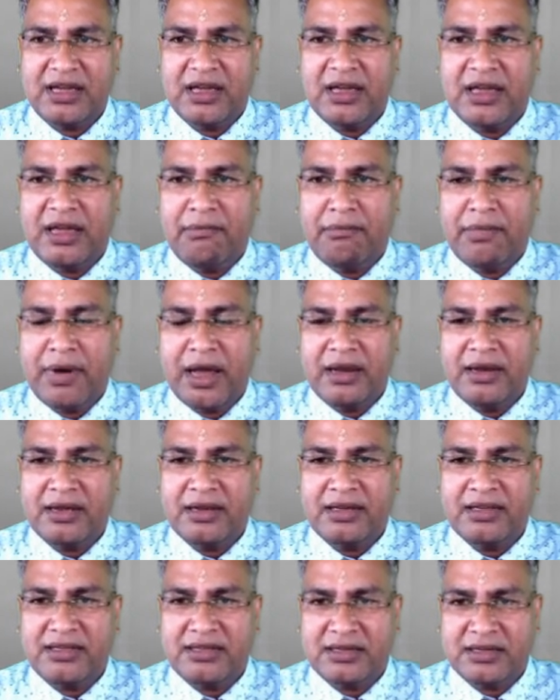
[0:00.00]
a binary
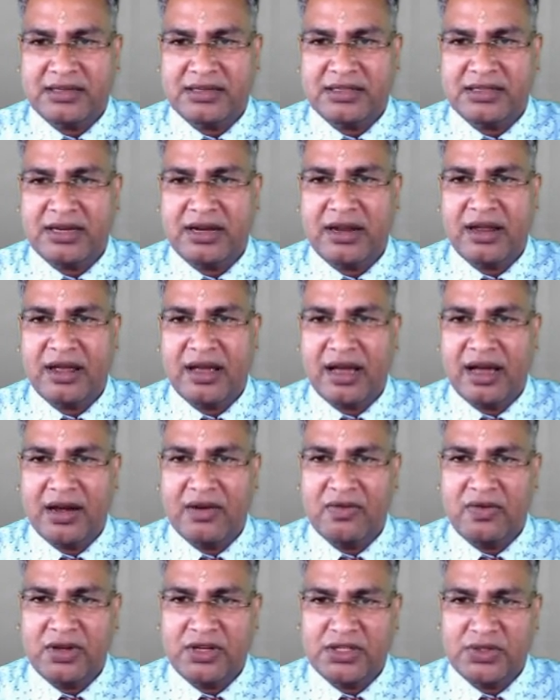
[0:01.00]
search tree
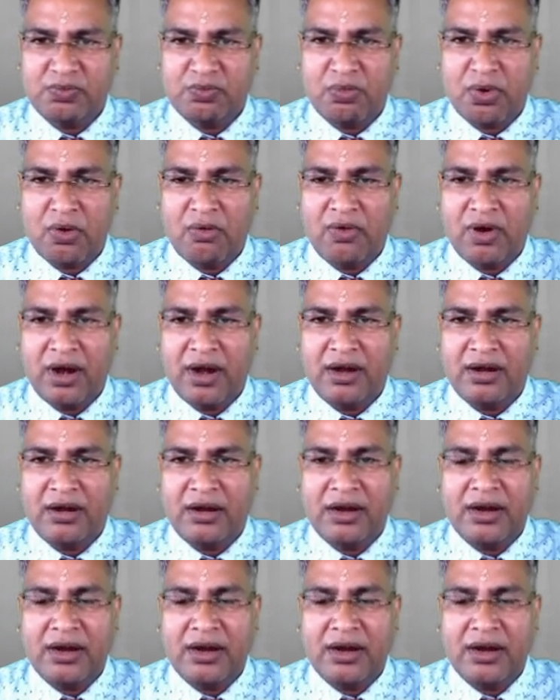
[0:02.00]
always provide